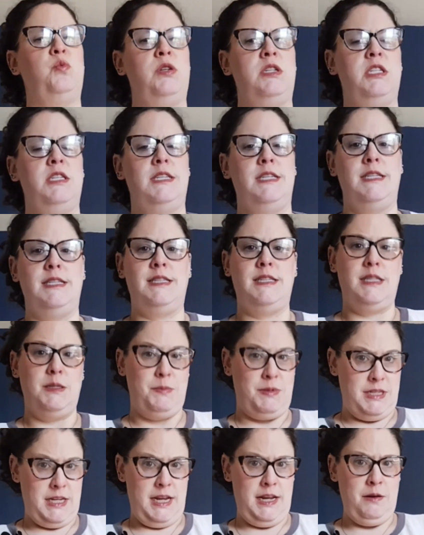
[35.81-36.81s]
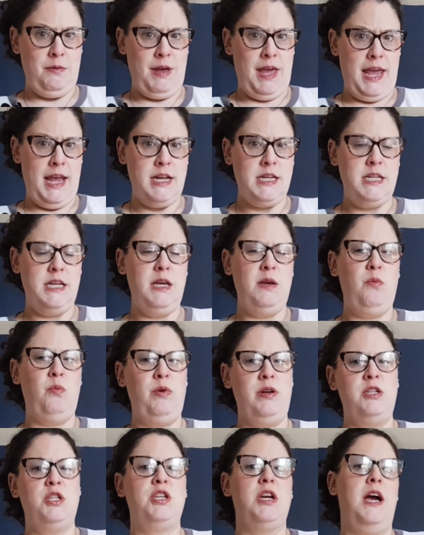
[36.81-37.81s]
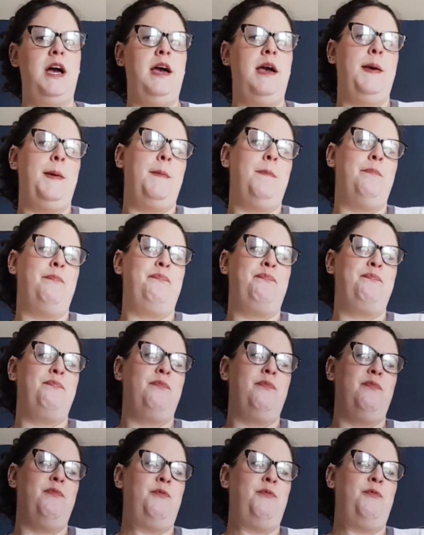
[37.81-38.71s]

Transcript: which is the potato candy, which I'm